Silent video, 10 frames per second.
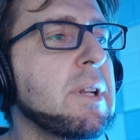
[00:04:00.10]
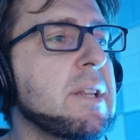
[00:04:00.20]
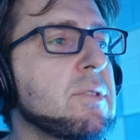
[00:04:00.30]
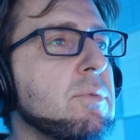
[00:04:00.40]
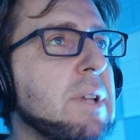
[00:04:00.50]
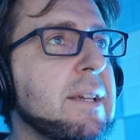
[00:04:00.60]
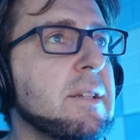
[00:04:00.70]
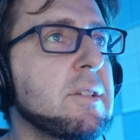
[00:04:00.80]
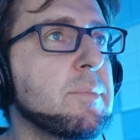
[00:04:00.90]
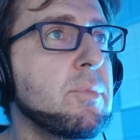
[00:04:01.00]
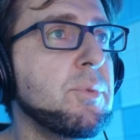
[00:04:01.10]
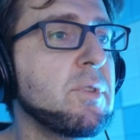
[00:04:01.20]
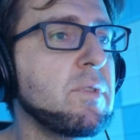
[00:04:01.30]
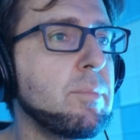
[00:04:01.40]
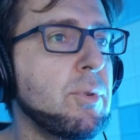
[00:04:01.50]
Let's do it like in this
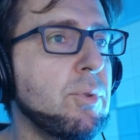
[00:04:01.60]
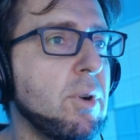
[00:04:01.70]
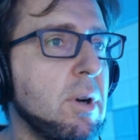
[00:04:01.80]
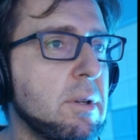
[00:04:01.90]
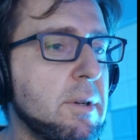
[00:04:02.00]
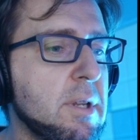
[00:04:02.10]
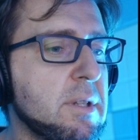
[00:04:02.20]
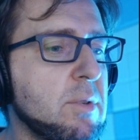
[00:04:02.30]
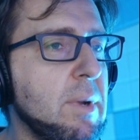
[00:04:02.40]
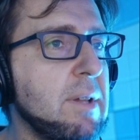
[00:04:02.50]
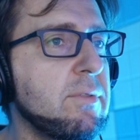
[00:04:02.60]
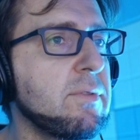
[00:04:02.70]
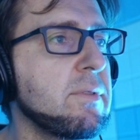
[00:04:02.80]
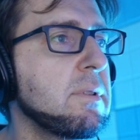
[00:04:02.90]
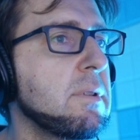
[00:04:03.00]
beautiful blue color,
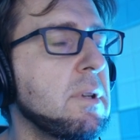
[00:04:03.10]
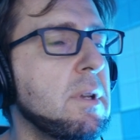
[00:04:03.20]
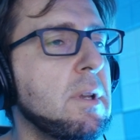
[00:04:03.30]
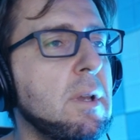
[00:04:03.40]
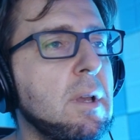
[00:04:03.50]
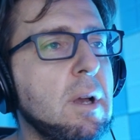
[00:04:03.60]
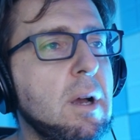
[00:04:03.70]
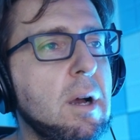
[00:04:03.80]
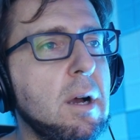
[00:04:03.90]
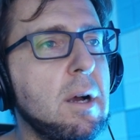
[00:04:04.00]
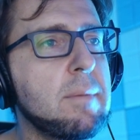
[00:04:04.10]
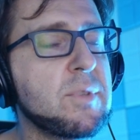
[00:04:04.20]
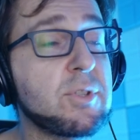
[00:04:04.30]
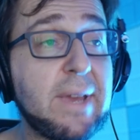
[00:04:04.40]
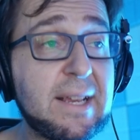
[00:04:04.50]
12. Um,
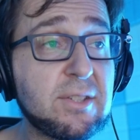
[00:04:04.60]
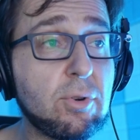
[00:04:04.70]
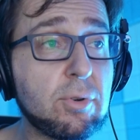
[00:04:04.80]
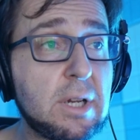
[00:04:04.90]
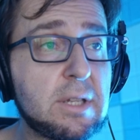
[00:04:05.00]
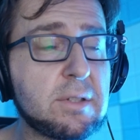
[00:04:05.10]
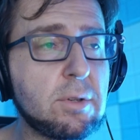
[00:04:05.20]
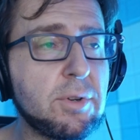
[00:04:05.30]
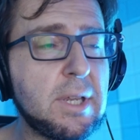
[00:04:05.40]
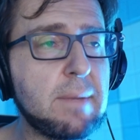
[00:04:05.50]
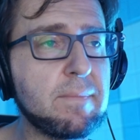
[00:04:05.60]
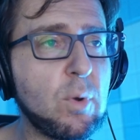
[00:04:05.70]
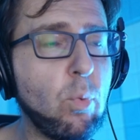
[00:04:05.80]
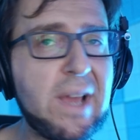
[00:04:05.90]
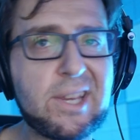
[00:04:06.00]
so X coordinate is 30,
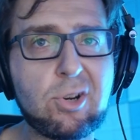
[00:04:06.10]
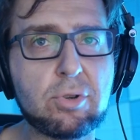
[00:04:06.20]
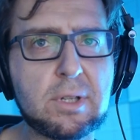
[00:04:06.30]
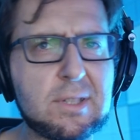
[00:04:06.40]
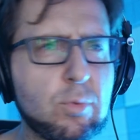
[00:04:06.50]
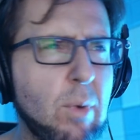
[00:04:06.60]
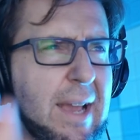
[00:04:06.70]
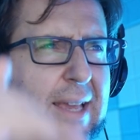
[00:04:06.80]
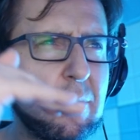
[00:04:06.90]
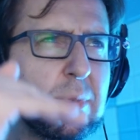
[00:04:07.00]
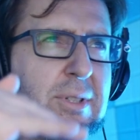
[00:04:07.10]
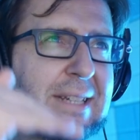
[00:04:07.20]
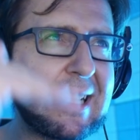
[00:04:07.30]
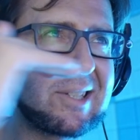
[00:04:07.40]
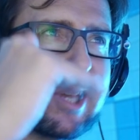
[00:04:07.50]
Y coordinate is Y. I don't want to
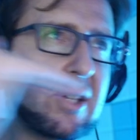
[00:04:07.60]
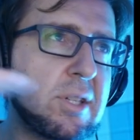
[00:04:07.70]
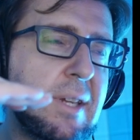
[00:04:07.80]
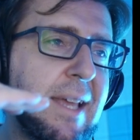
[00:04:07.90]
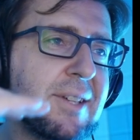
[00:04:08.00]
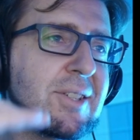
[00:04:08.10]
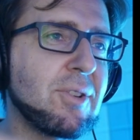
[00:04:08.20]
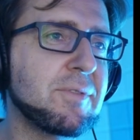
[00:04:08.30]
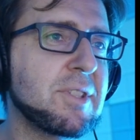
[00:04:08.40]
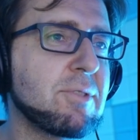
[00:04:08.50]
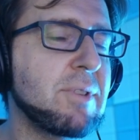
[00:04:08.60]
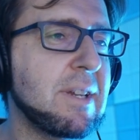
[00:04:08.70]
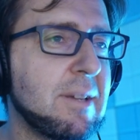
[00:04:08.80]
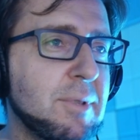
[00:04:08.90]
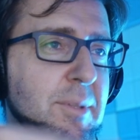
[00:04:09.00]
like touch the edge of the screen.
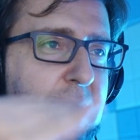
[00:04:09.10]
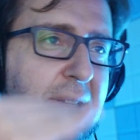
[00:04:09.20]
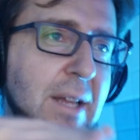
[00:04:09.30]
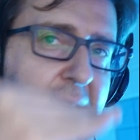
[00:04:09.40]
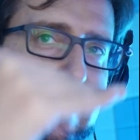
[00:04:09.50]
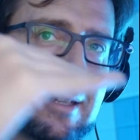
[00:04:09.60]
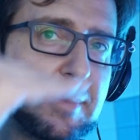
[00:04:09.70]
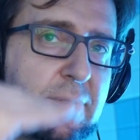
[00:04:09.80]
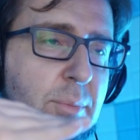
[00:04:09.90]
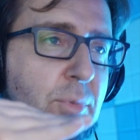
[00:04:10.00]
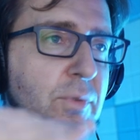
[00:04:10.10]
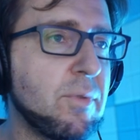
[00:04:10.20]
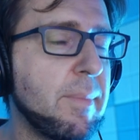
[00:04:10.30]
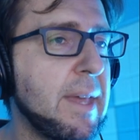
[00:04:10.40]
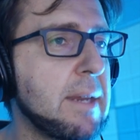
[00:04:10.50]
I want to be like a little bit removed
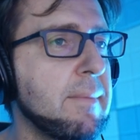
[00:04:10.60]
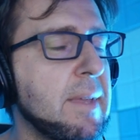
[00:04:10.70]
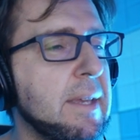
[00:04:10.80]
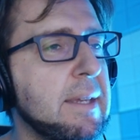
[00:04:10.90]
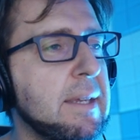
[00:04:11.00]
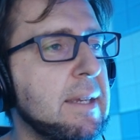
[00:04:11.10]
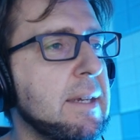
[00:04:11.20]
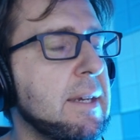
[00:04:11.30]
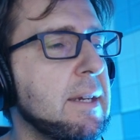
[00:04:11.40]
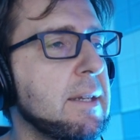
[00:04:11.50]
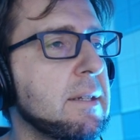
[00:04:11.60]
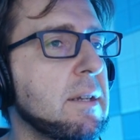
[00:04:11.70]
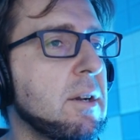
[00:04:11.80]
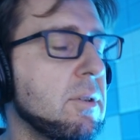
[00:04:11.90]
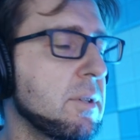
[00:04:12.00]
from that. And the
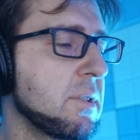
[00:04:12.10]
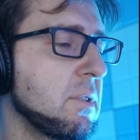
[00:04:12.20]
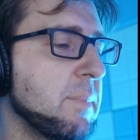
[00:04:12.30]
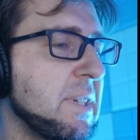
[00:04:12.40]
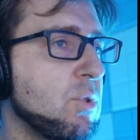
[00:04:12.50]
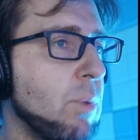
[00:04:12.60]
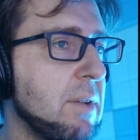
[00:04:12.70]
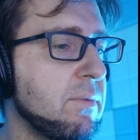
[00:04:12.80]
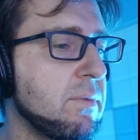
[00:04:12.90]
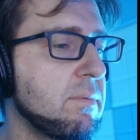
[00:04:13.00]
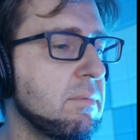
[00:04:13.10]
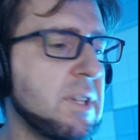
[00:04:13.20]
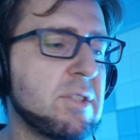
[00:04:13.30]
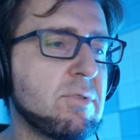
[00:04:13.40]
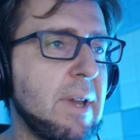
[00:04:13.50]
color is going to be 12.
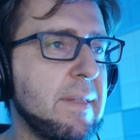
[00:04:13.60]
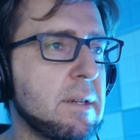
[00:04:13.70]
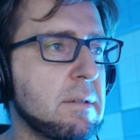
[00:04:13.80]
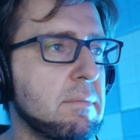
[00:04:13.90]
Let's try that.